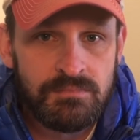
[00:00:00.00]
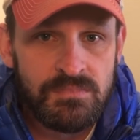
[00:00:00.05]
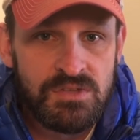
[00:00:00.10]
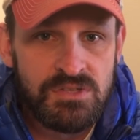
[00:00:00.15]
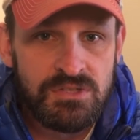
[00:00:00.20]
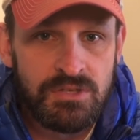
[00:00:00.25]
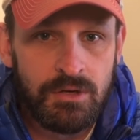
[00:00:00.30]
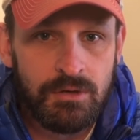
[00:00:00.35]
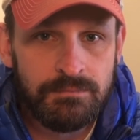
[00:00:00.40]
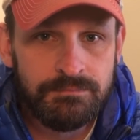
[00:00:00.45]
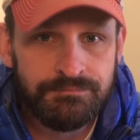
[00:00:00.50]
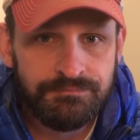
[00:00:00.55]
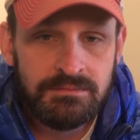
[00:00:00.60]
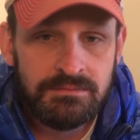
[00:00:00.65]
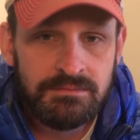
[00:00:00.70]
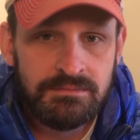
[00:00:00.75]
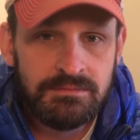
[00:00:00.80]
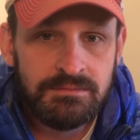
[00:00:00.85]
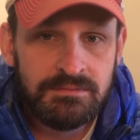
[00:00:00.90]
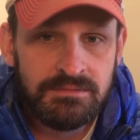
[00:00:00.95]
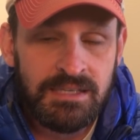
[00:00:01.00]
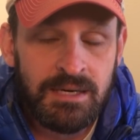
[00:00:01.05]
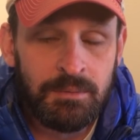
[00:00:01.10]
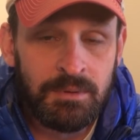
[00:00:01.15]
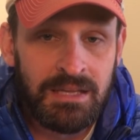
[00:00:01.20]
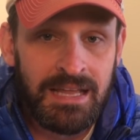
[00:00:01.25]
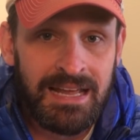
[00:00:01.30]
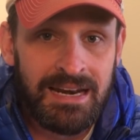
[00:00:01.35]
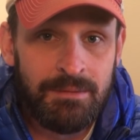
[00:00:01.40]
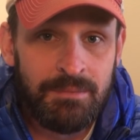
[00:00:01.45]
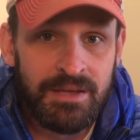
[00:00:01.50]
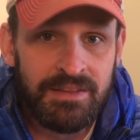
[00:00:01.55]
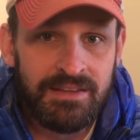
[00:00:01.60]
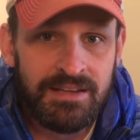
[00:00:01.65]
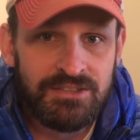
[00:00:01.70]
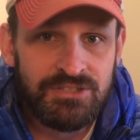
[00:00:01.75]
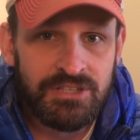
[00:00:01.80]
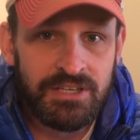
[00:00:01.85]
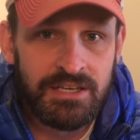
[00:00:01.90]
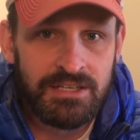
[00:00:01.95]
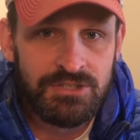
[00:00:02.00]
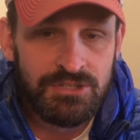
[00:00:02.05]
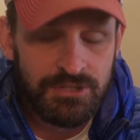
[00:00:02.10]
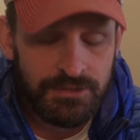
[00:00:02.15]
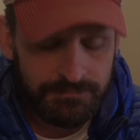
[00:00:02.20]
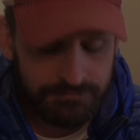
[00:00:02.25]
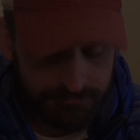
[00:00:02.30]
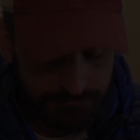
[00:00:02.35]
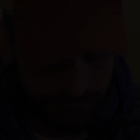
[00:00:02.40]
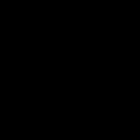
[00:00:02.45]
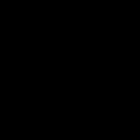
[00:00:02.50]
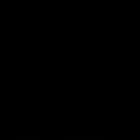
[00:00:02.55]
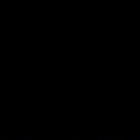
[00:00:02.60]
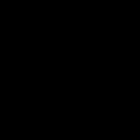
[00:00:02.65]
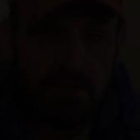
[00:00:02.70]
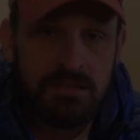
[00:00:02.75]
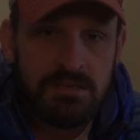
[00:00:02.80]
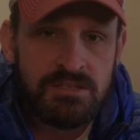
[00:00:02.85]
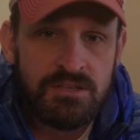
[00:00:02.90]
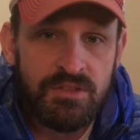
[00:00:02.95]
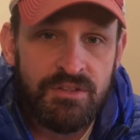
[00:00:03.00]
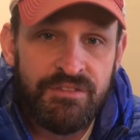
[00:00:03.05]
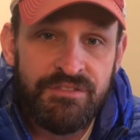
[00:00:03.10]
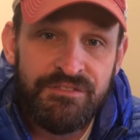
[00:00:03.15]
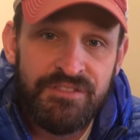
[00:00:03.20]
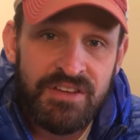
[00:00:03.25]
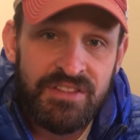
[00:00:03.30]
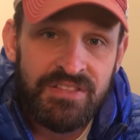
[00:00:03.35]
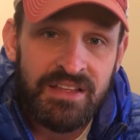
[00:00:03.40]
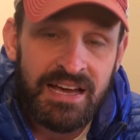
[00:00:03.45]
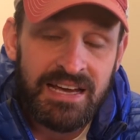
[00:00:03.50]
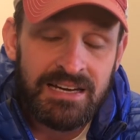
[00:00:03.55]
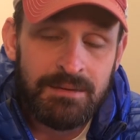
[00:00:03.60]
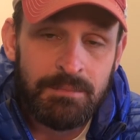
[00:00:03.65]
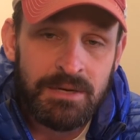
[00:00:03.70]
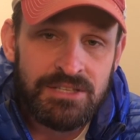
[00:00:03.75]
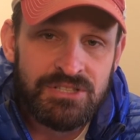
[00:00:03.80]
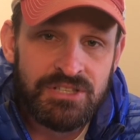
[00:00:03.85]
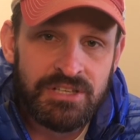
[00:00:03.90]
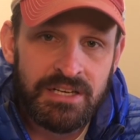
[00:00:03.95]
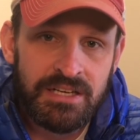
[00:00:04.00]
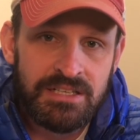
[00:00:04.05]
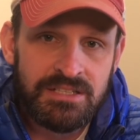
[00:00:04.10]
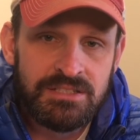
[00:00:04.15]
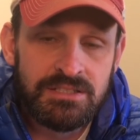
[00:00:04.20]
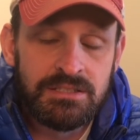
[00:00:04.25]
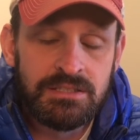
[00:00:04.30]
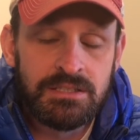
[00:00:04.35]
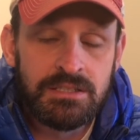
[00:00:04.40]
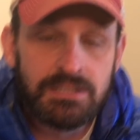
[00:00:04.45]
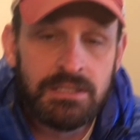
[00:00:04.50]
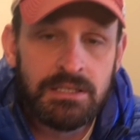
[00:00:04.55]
So I'm glad I made that change. So the fifth item I changed